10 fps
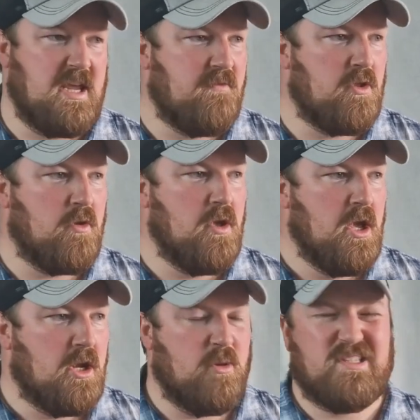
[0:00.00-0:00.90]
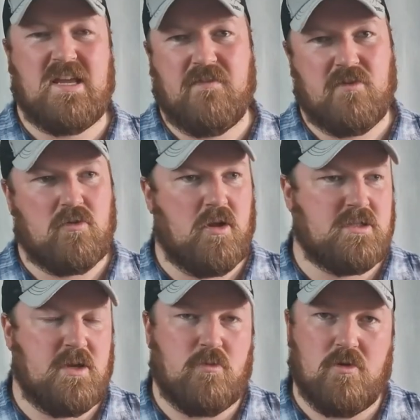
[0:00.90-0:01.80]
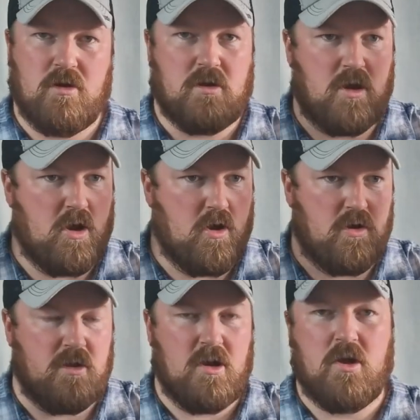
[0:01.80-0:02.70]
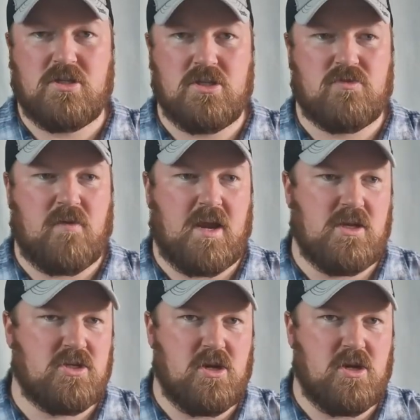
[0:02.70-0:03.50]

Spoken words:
Even though we take it for granted, we're on a licensed range.